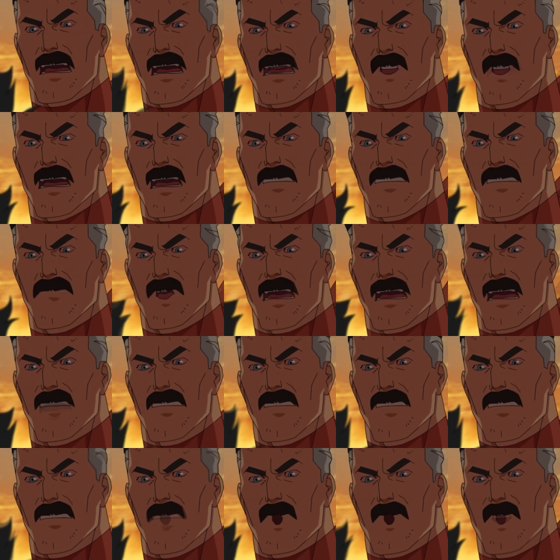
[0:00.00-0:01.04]
I was
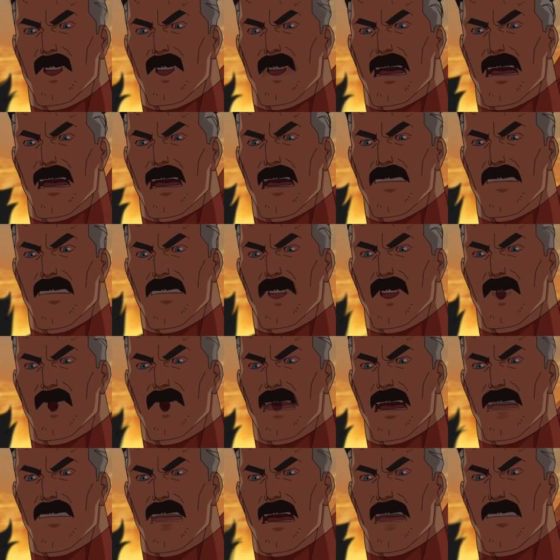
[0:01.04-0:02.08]
wrong to raise you
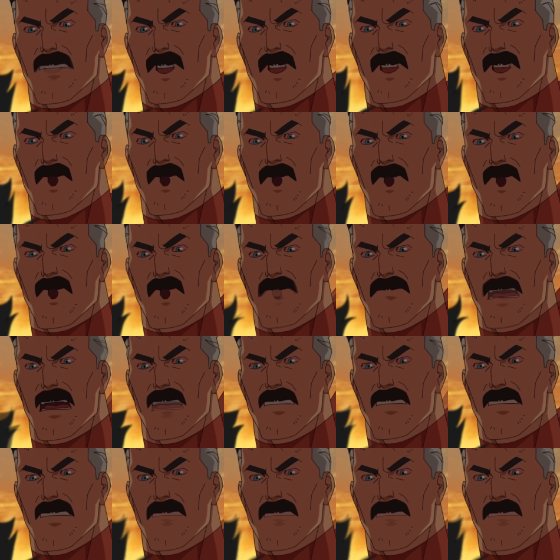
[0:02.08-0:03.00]
as a human.